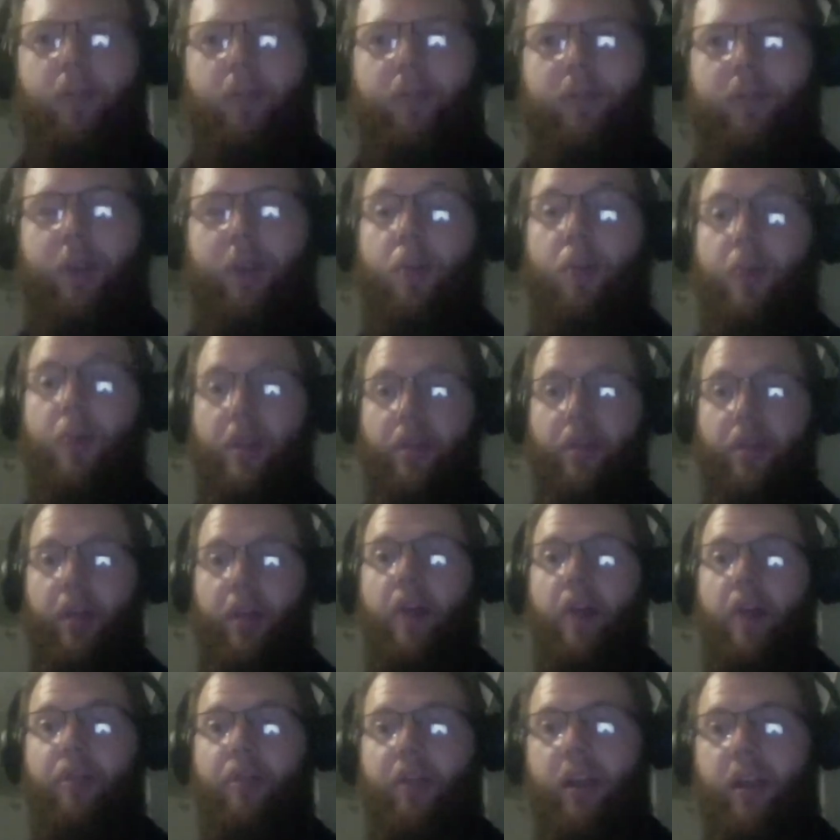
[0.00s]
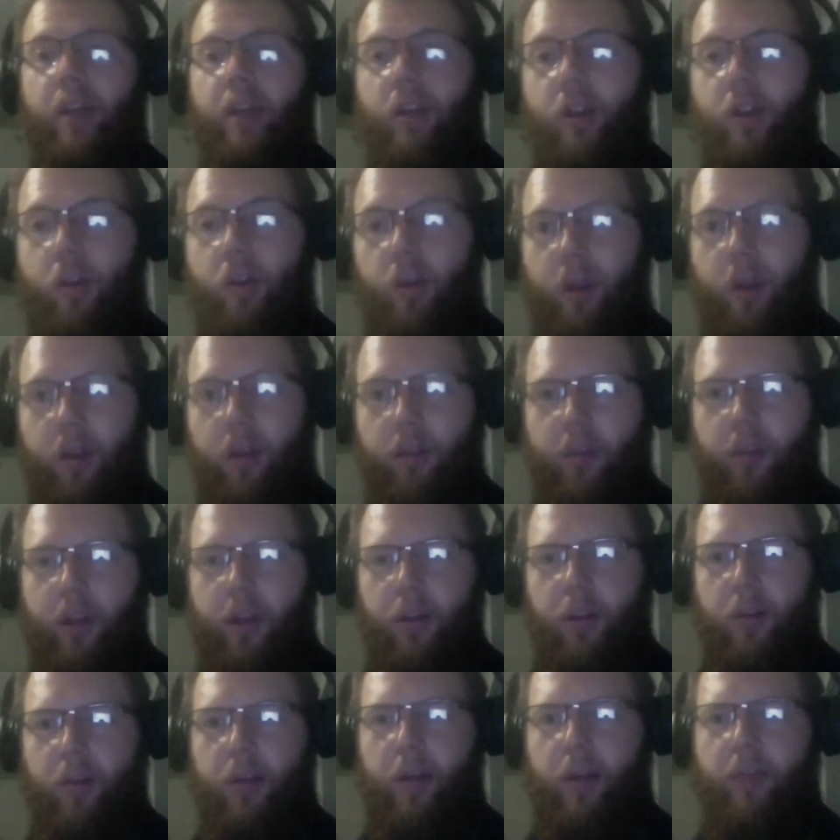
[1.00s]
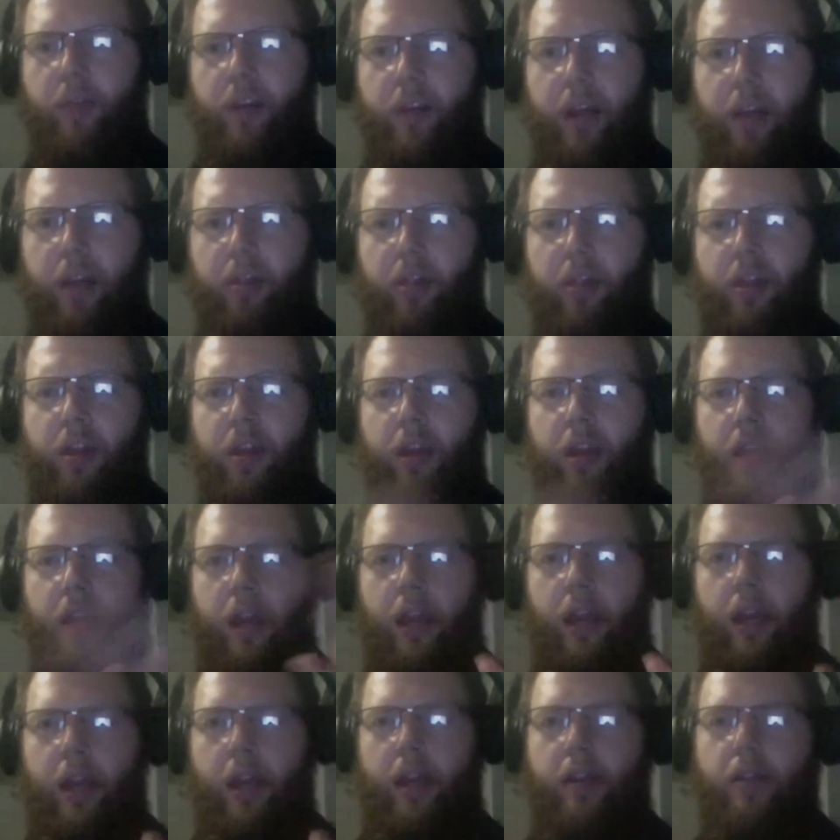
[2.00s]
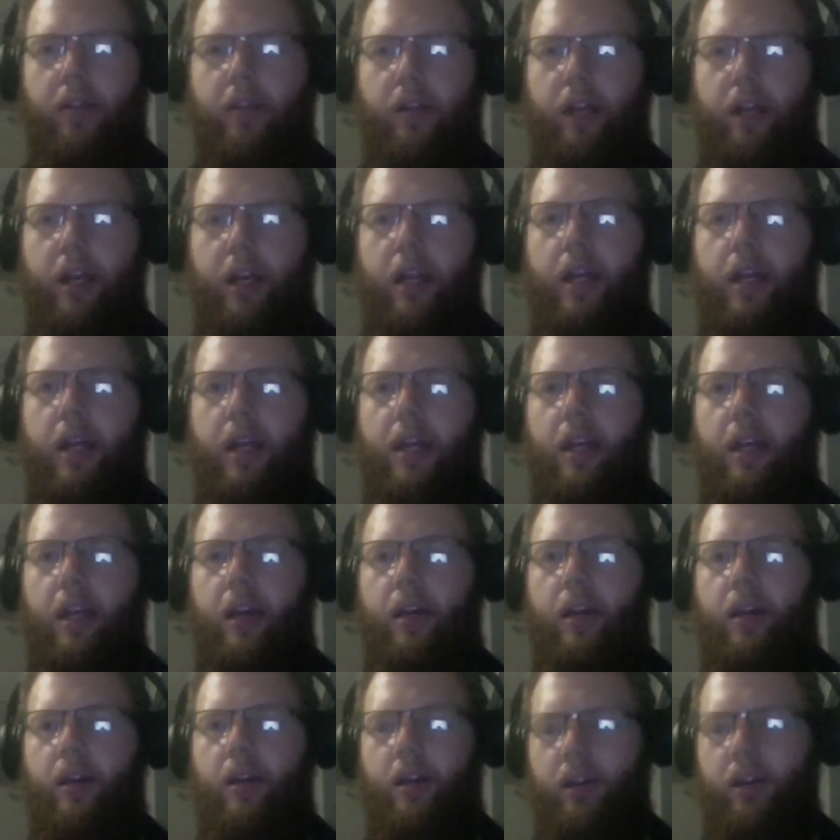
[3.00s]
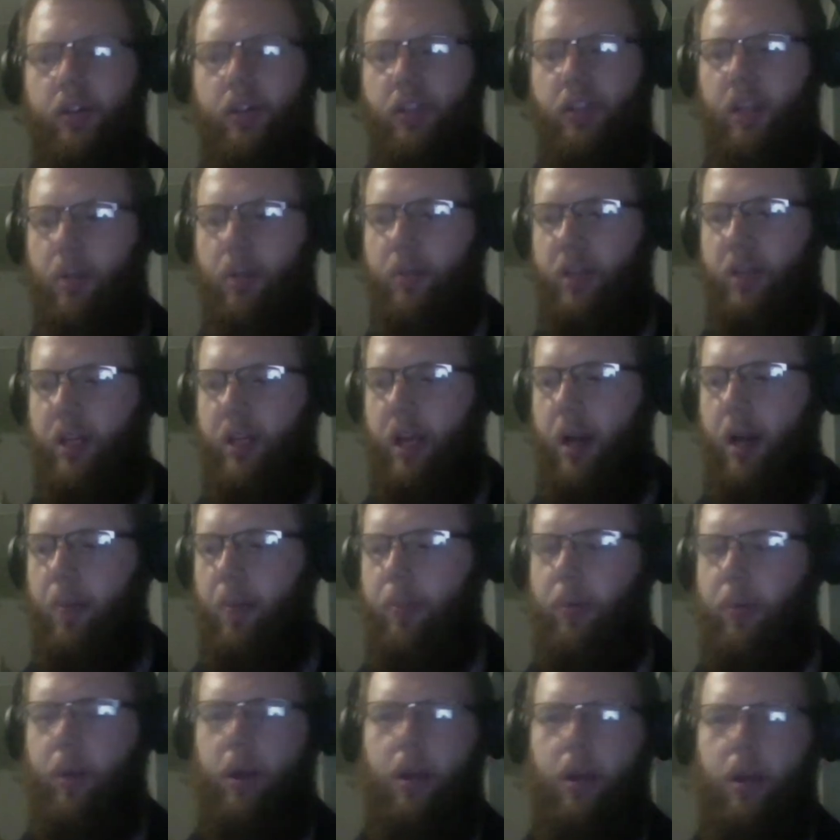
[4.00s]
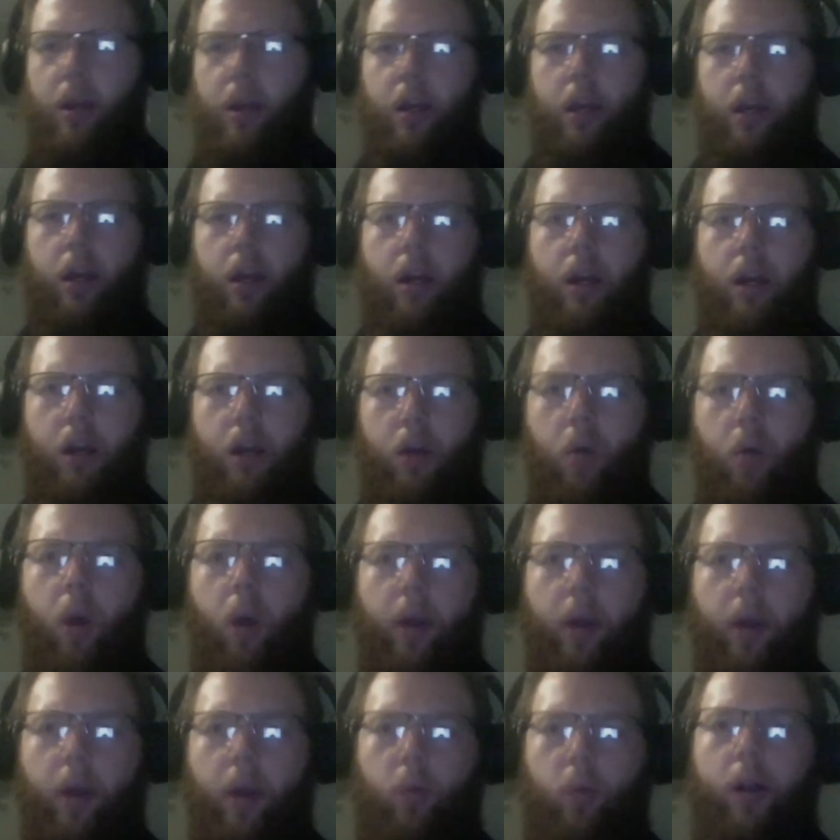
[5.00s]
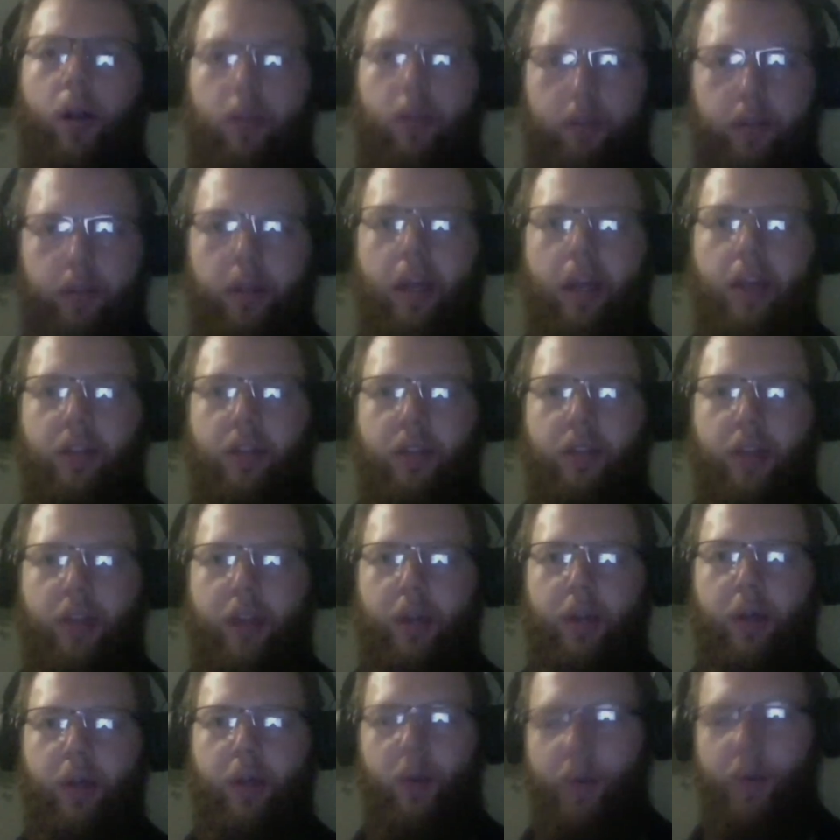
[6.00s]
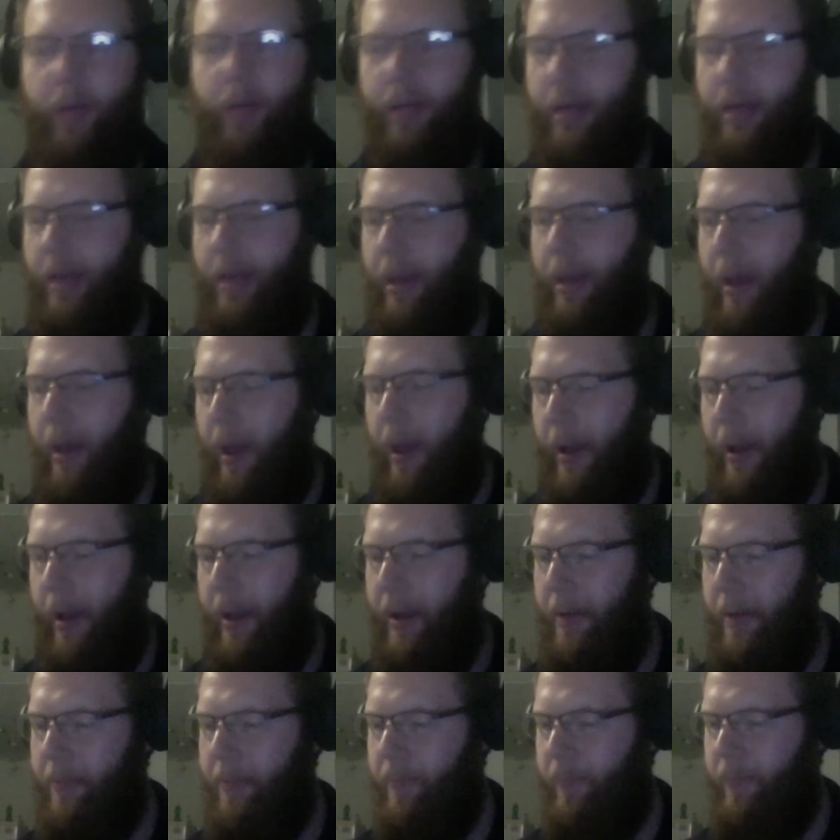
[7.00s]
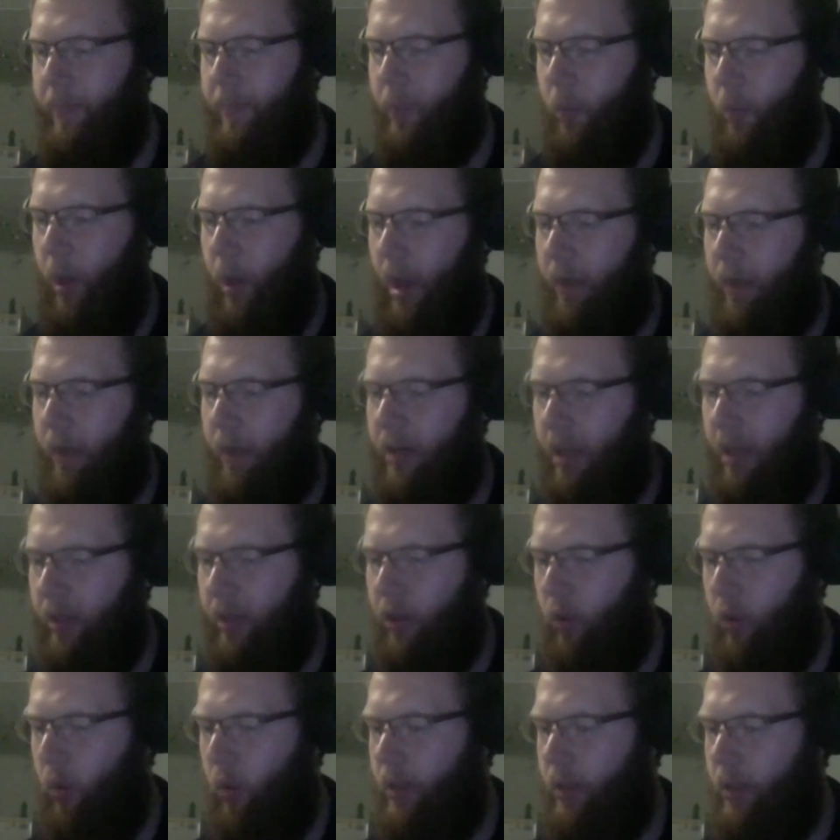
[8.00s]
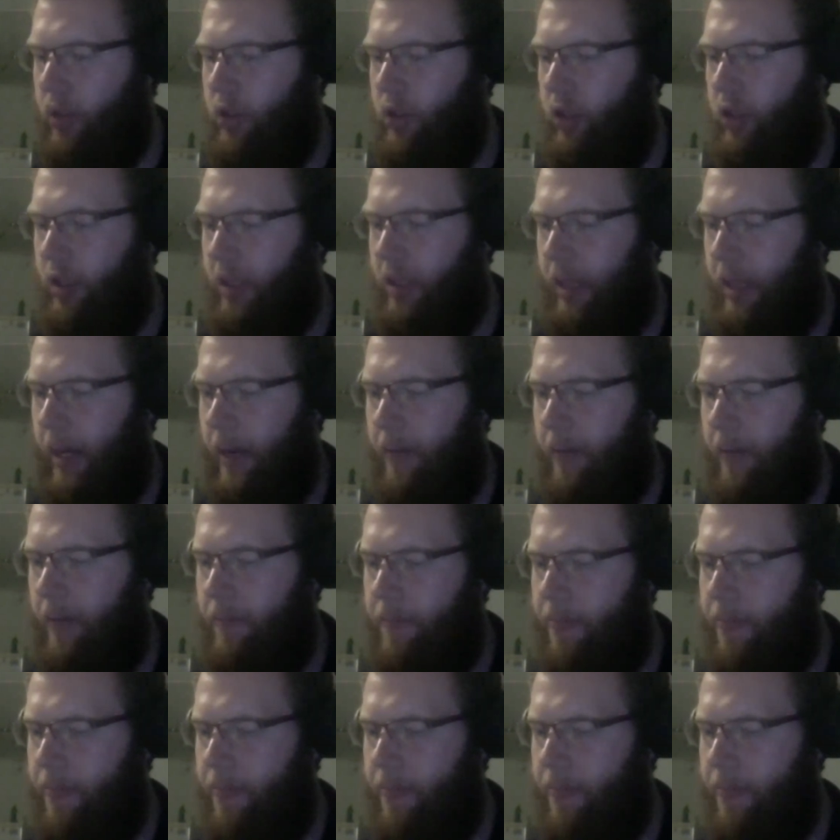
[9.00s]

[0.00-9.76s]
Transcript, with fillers: no, but th- uh, thank you, uh, thank you, David. I think uh, it really uh, sums it up uh, quite well. Yes, thank you. Um, we have another question Yeah,